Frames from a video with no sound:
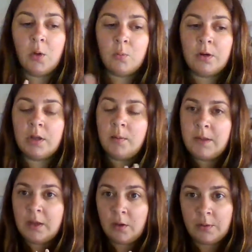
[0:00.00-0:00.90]
We're going to
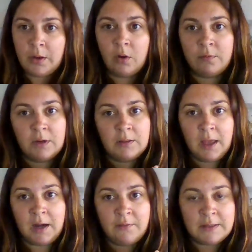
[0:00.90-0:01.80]
be going over a
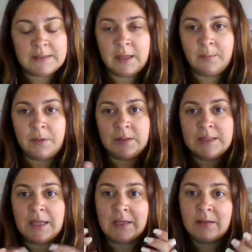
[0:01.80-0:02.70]
lot of examples
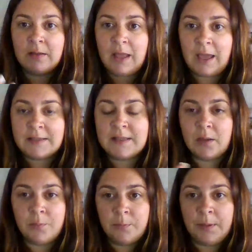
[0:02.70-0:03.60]
in class
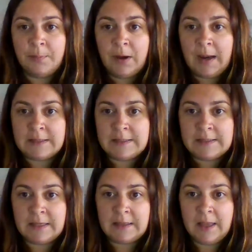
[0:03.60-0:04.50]
and we'll be
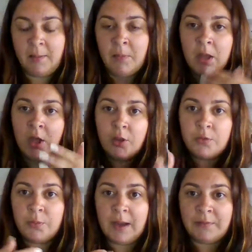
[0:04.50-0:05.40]
practicing them
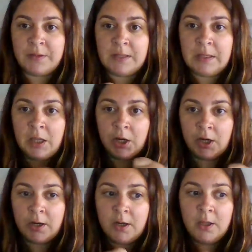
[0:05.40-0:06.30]
throughout the
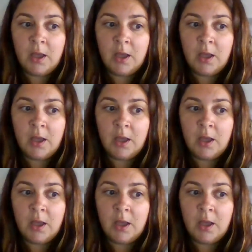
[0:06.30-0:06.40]
year.